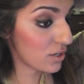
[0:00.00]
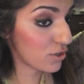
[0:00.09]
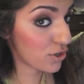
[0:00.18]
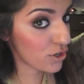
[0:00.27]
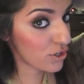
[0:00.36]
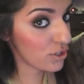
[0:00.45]

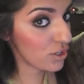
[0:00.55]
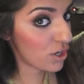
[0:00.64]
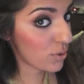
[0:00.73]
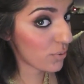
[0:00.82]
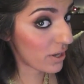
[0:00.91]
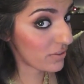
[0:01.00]
curl
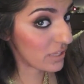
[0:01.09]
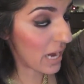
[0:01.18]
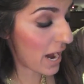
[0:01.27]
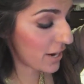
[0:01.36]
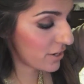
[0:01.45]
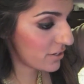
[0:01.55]
around the
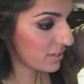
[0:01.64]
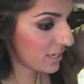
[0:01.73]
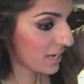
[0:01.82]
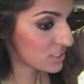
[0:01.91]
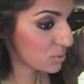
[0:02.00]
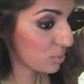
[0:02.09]
iron,
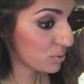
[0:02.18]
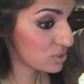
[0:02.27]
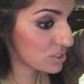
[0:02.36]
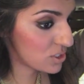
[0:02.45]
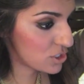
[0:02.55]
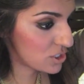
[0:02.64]
as
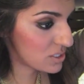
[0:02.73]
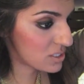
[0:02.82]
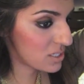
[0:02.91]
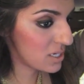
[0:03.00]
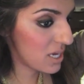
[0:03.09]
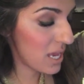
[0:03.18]
opposed to just